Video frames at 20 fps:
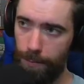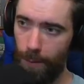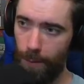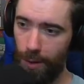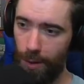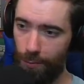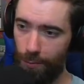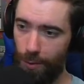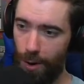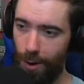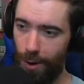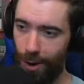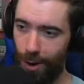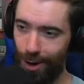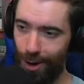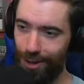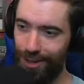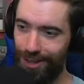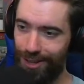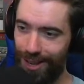it's very
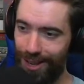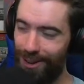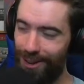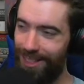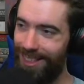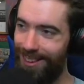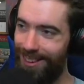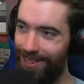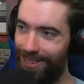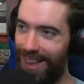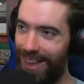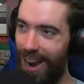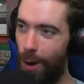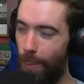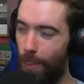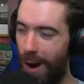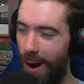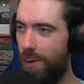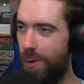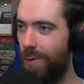hard to say with how
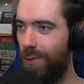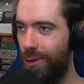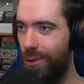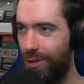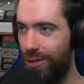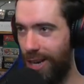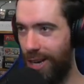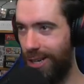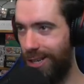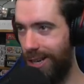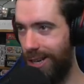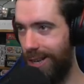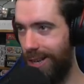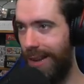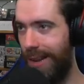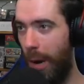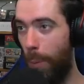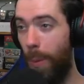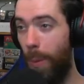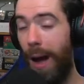powerful Shang-Chi is
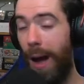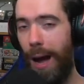and how